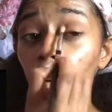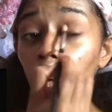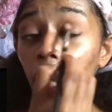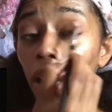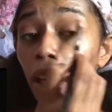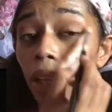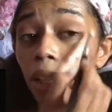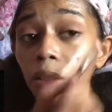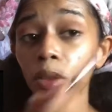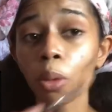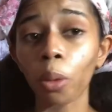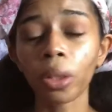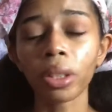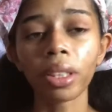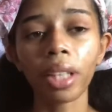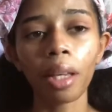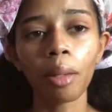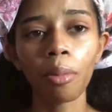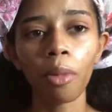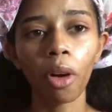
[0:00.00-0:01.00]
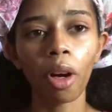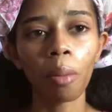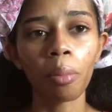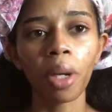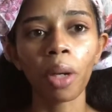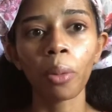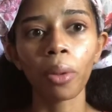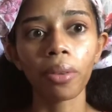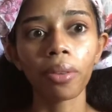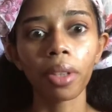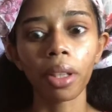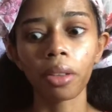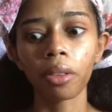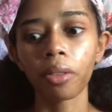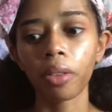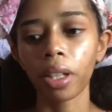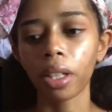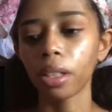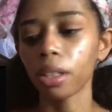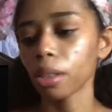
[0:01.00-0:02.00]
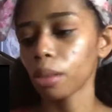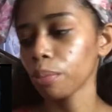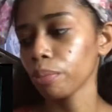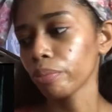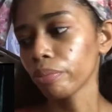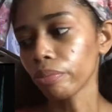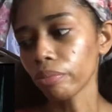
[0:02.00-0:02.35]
And of course they are met with Leatherface.